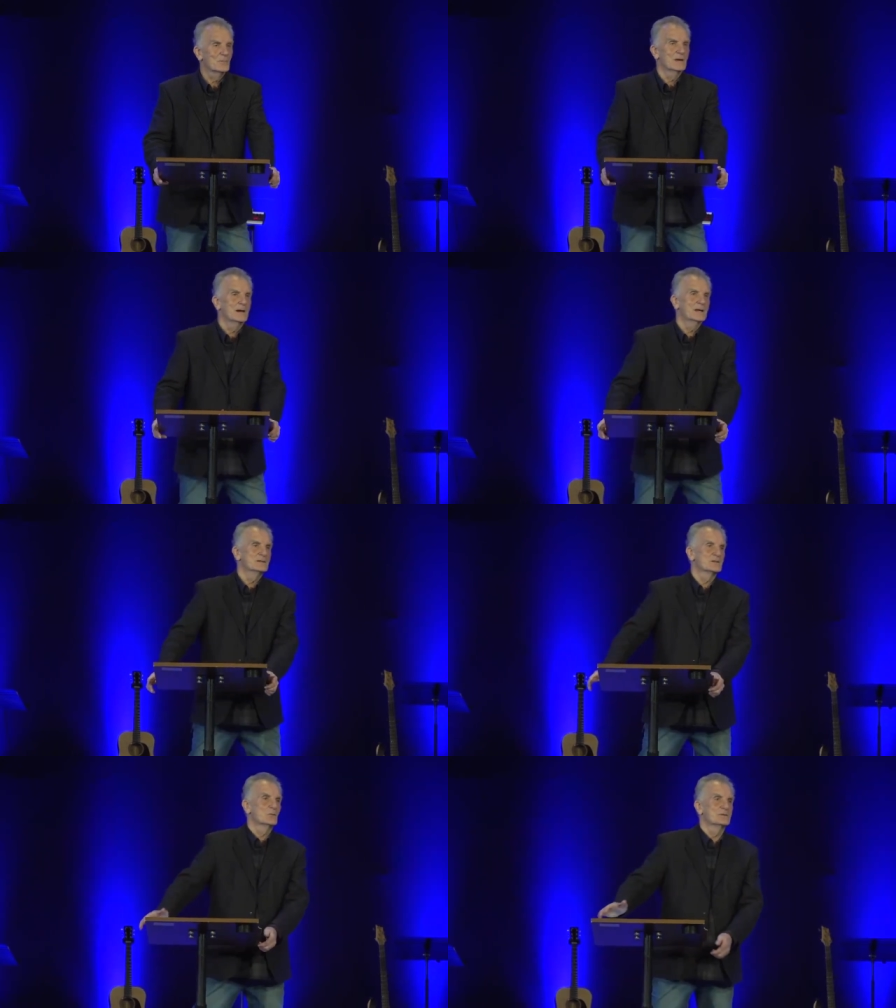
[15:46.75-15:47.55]
And I
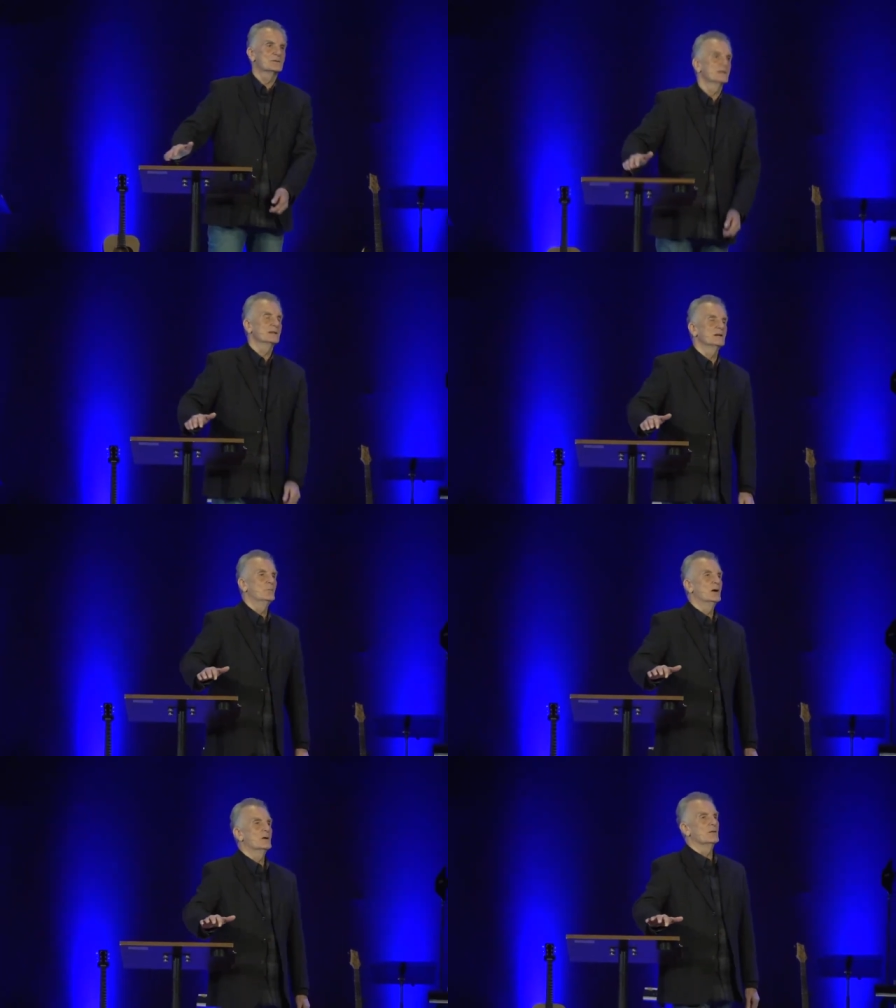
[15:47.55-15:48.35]
just was thinking
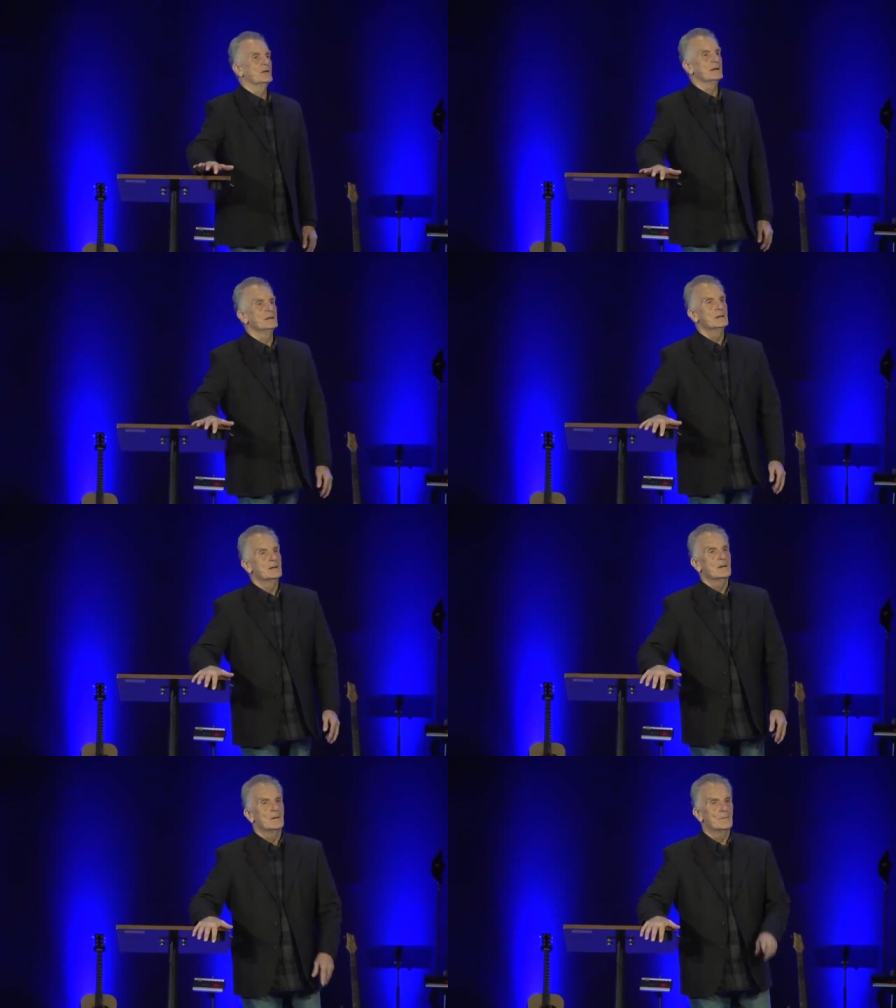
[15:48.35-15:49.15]
about it that
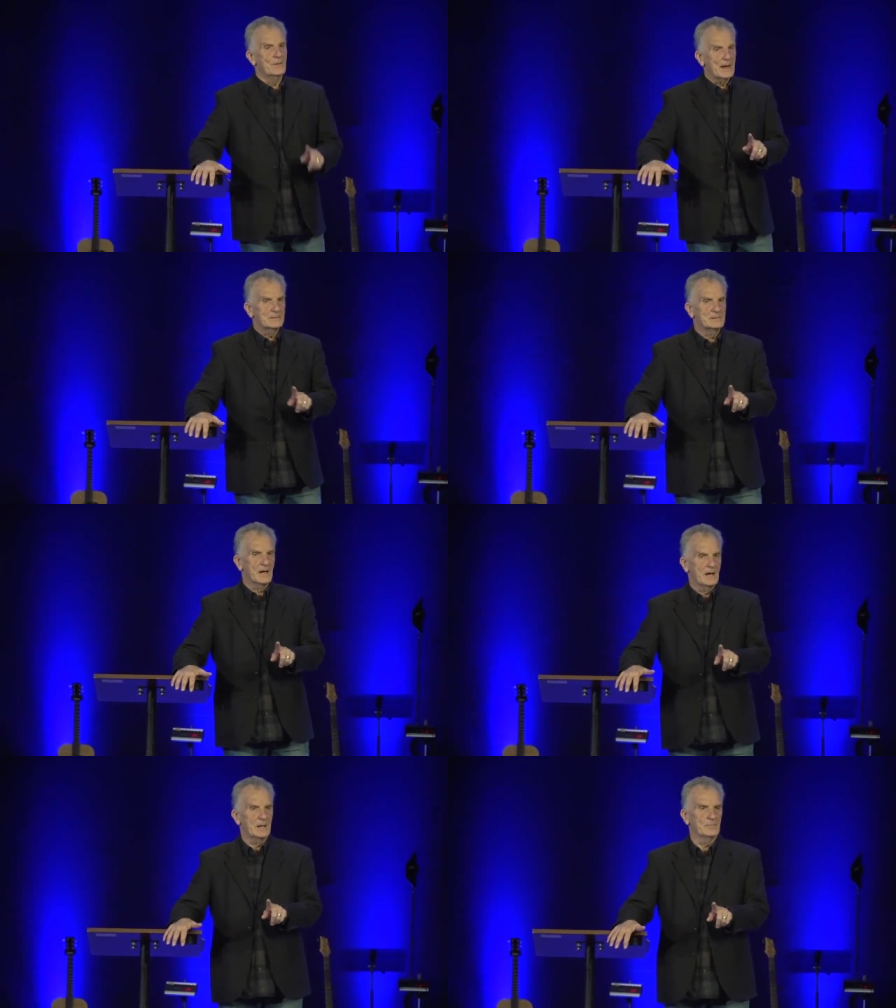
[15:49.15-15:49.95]
that
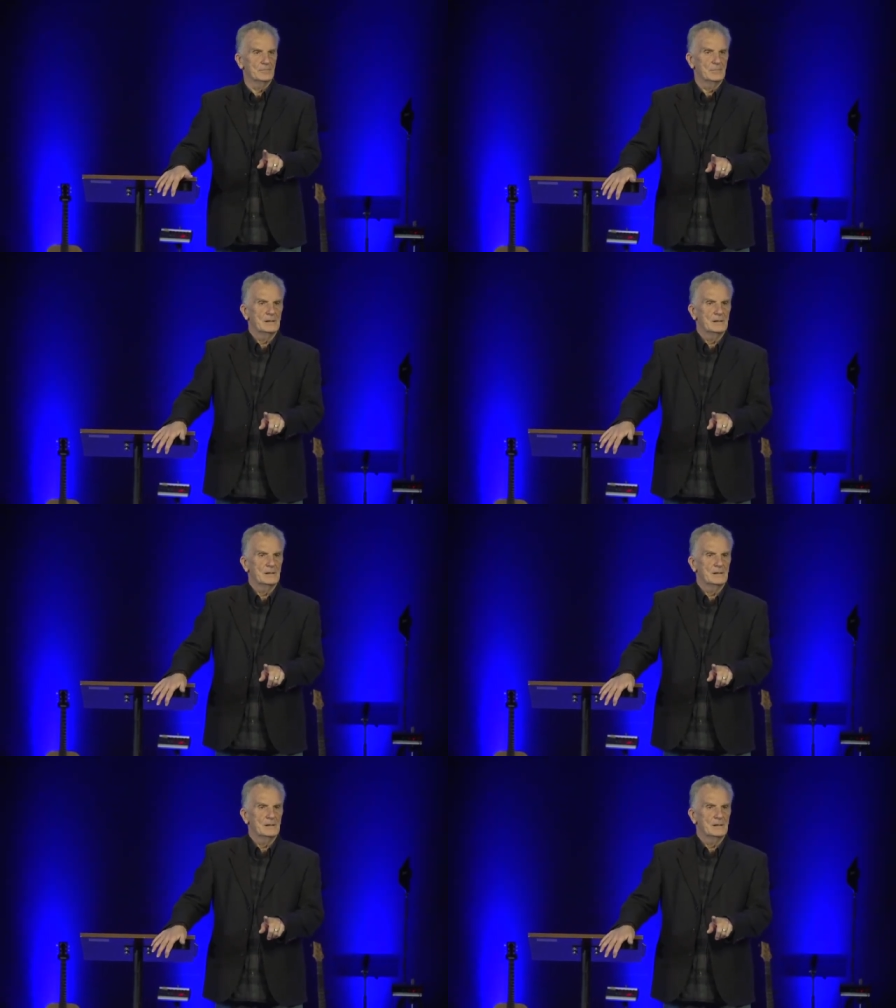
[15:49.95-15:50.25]
time,